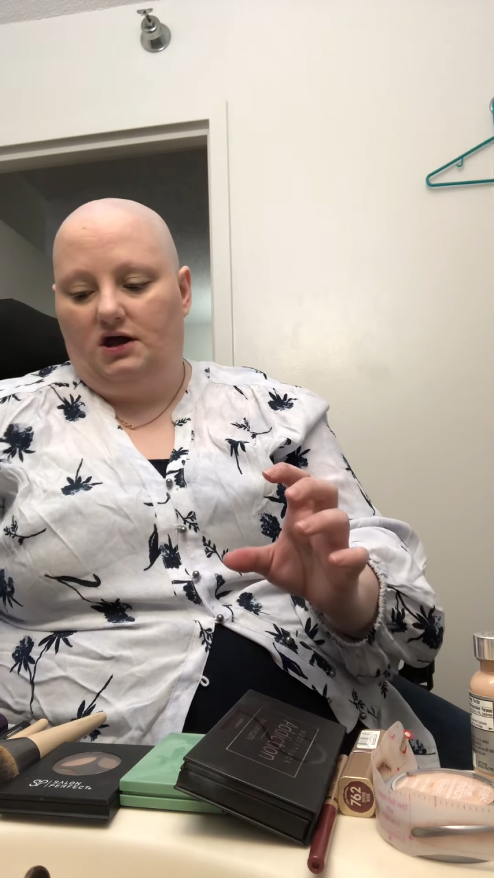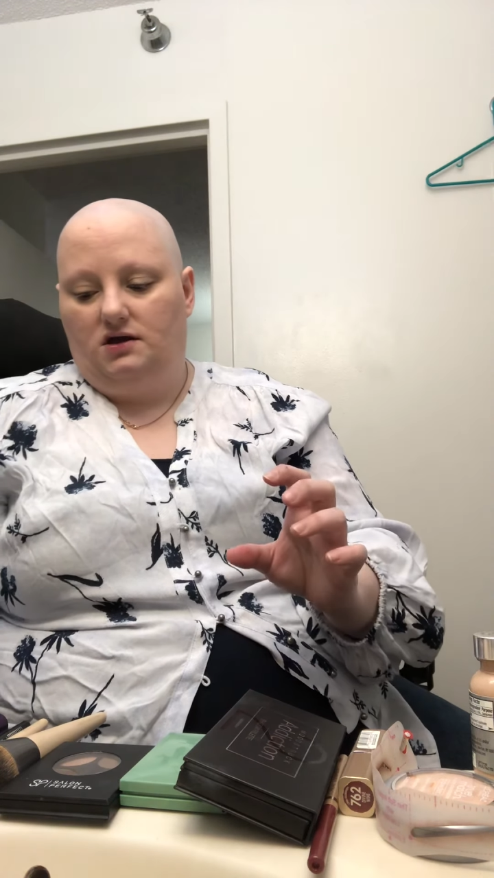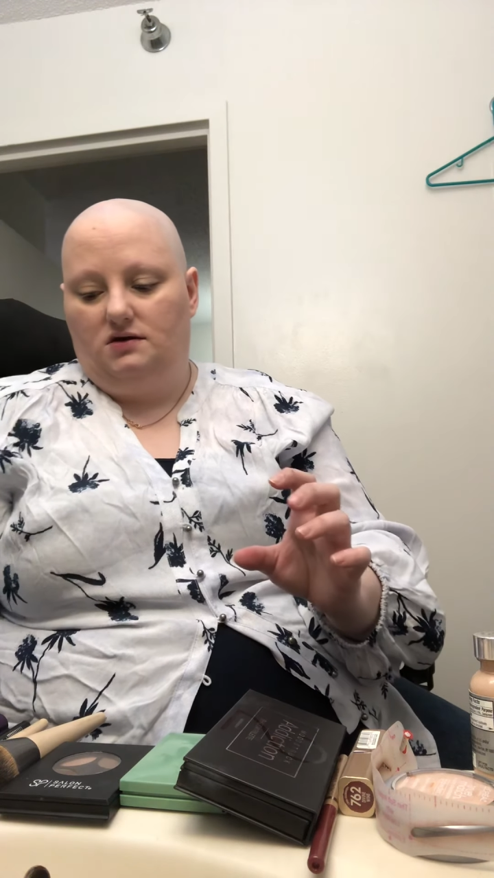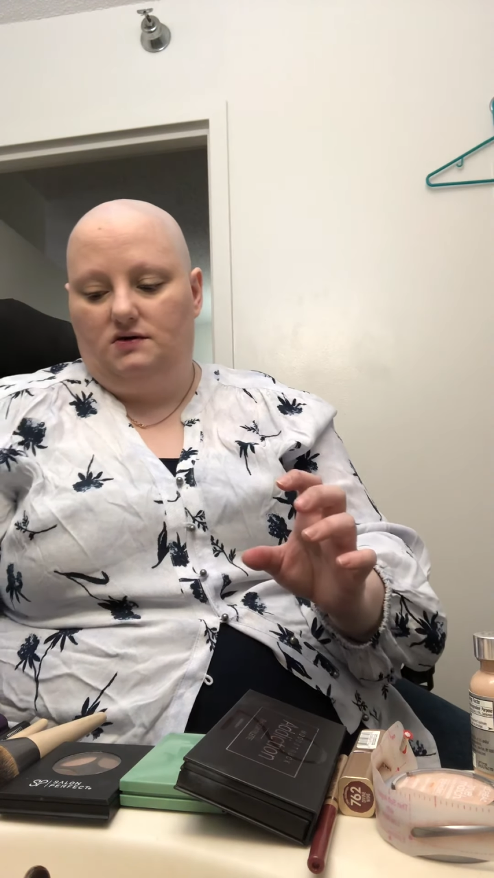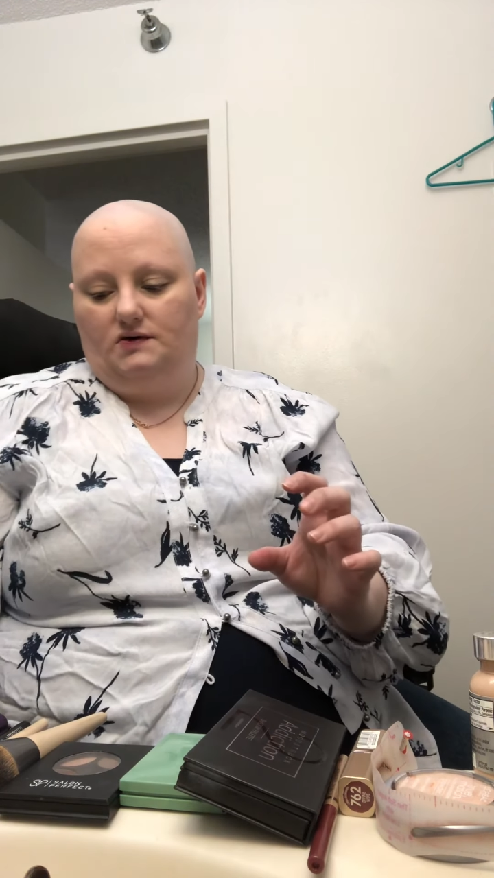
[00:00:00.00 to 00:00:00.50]

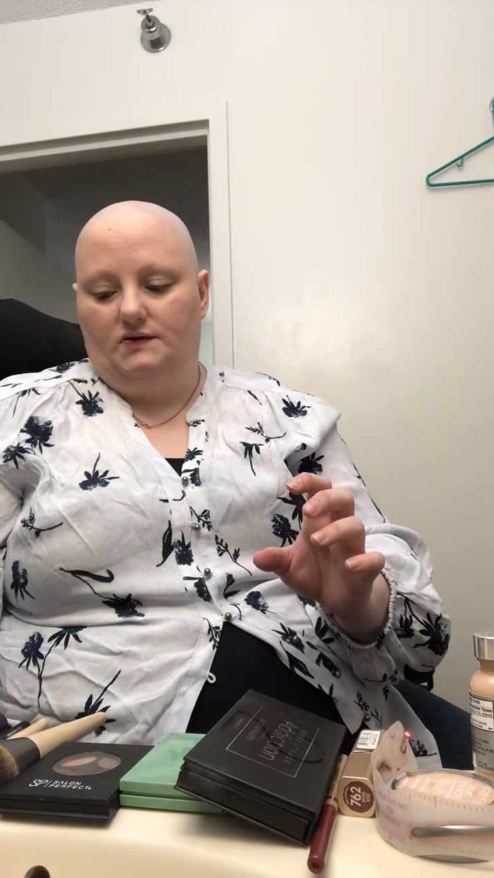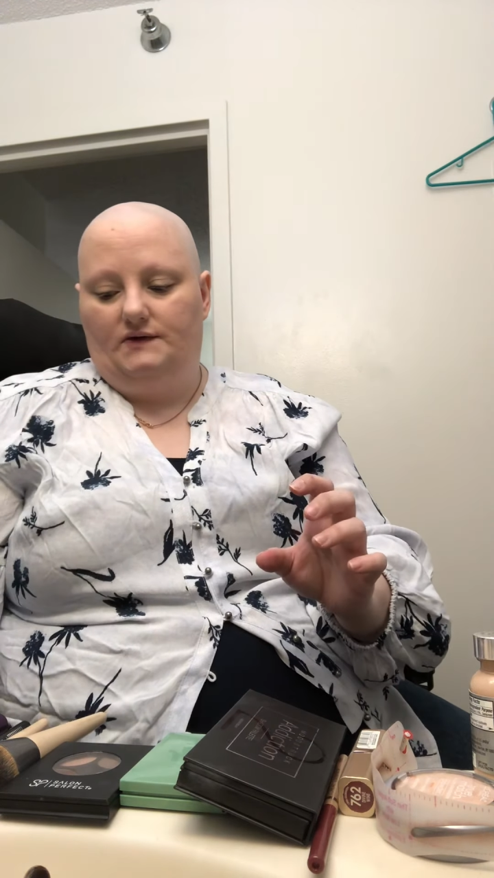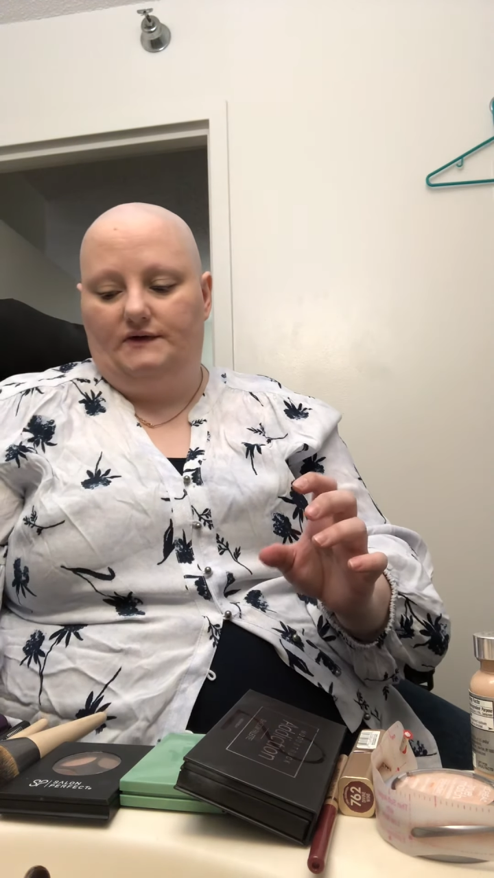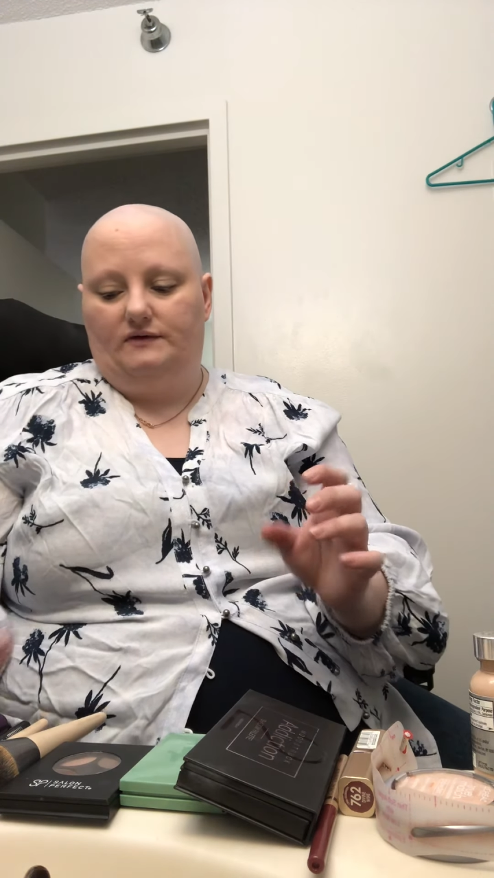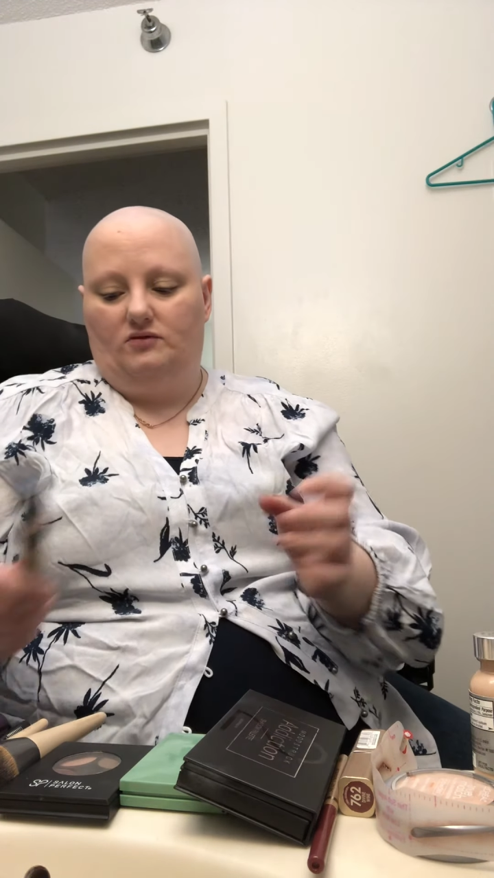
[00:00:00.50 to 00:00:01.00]

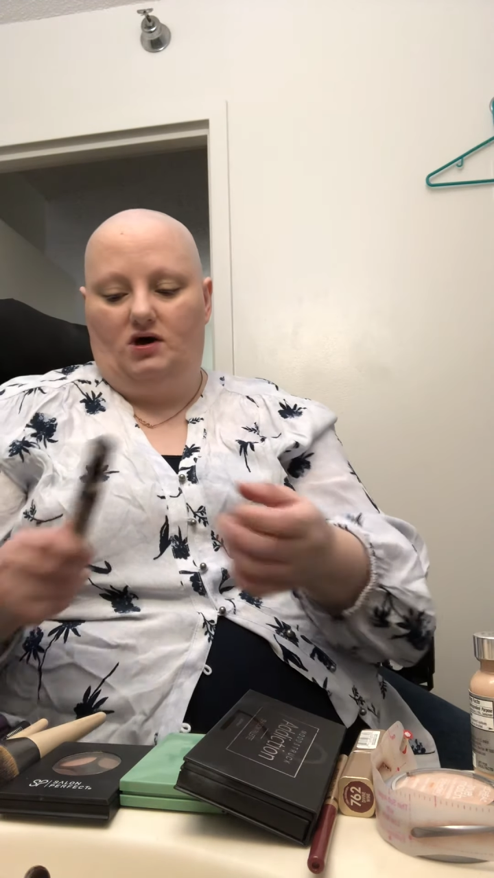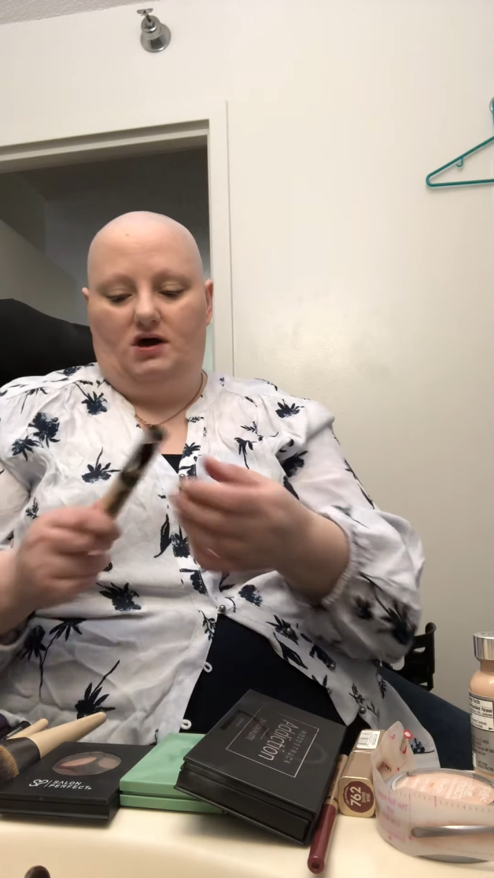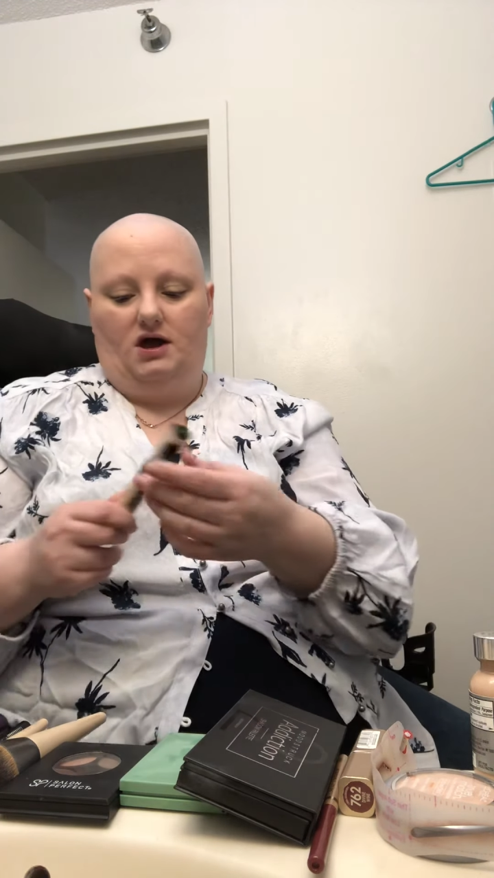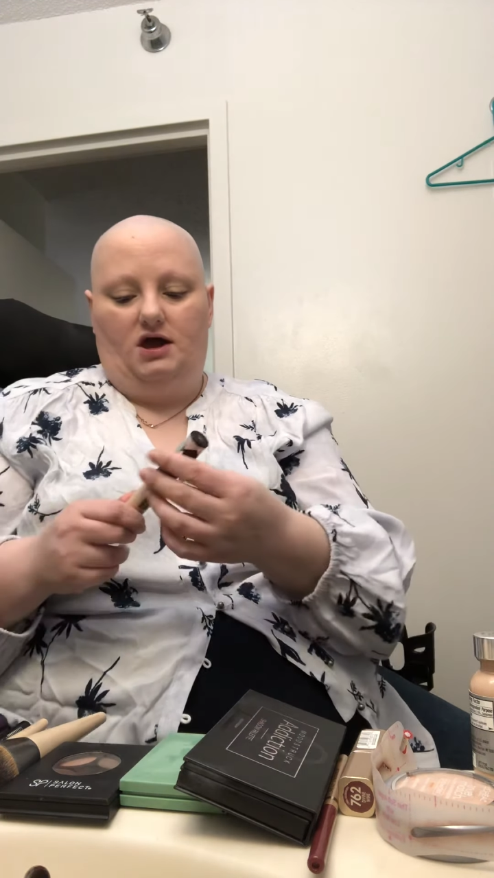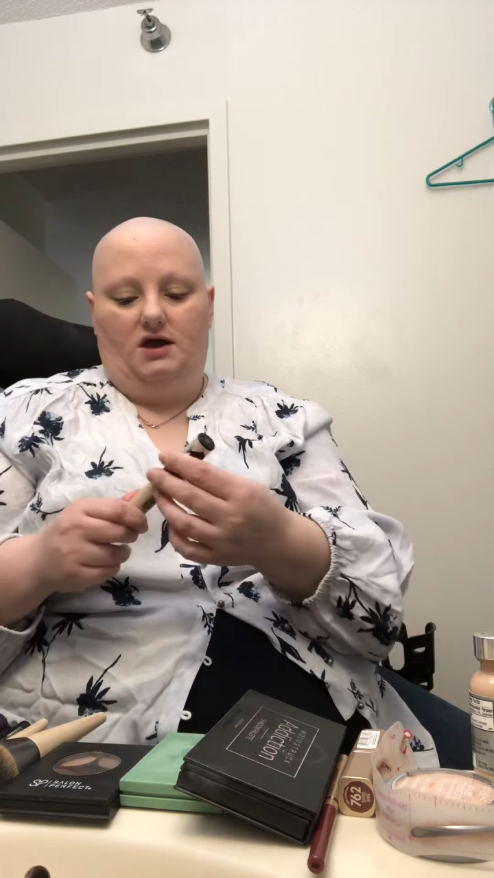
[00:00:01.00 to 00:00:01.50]
use
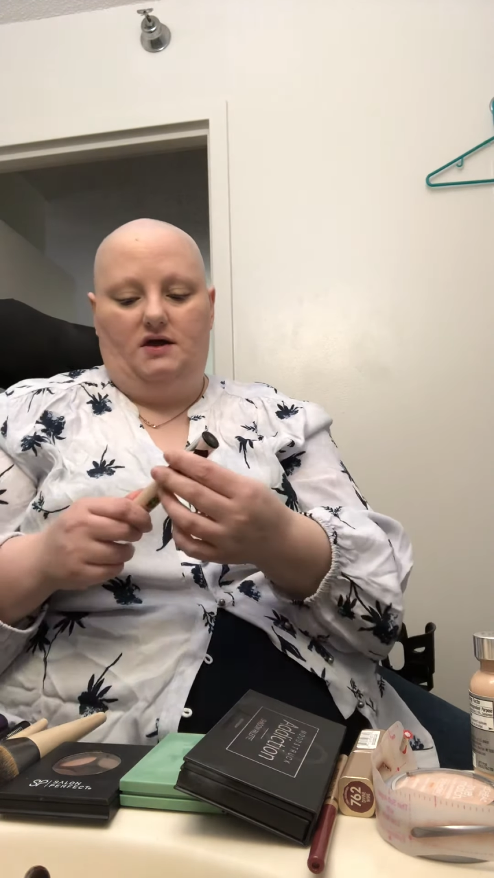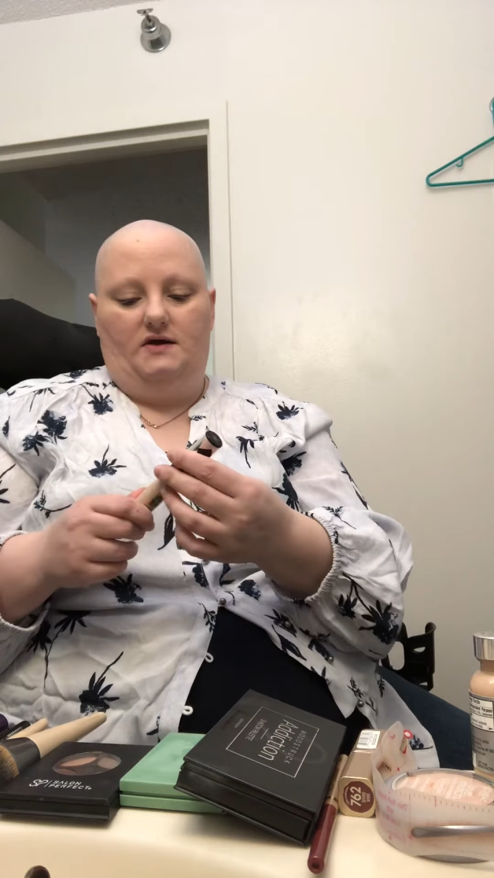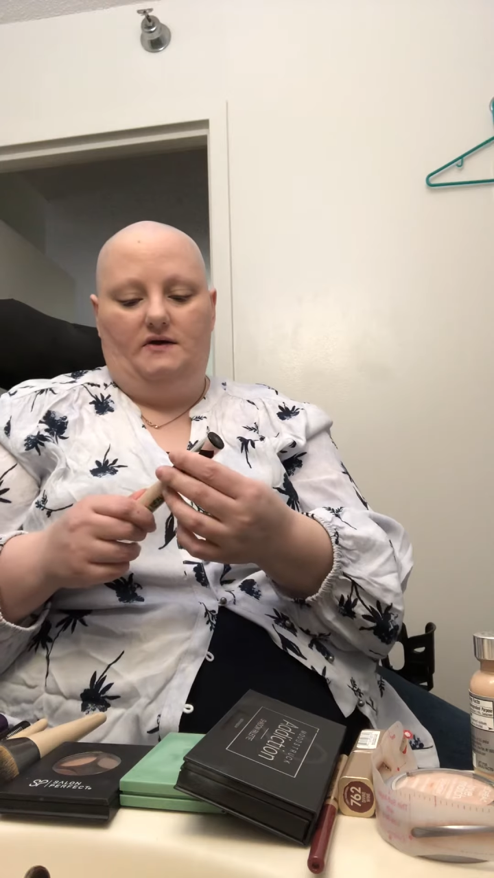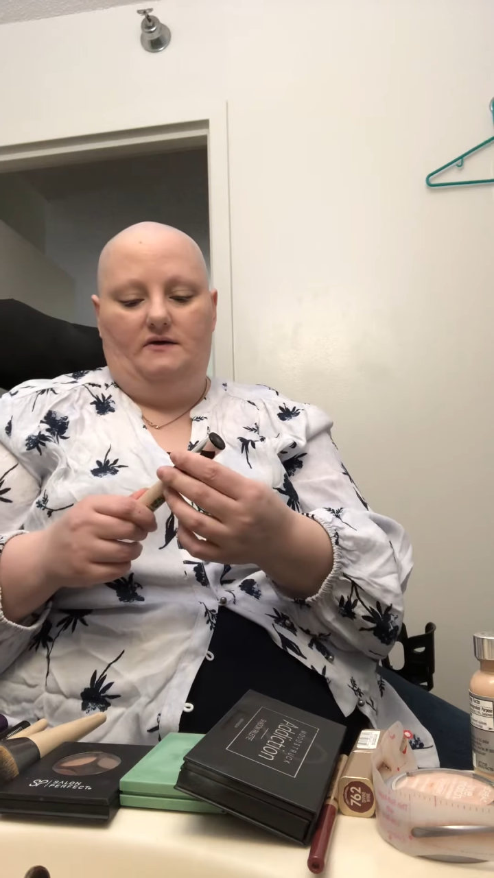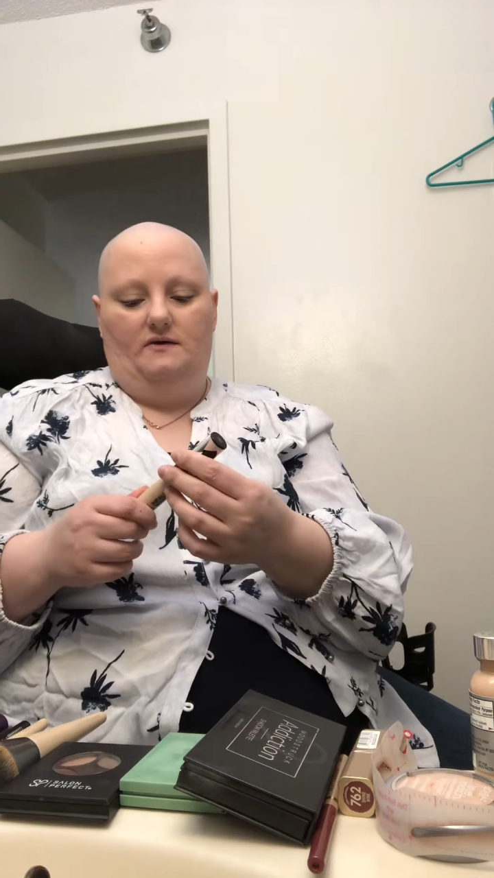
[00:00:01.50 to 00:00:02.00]
my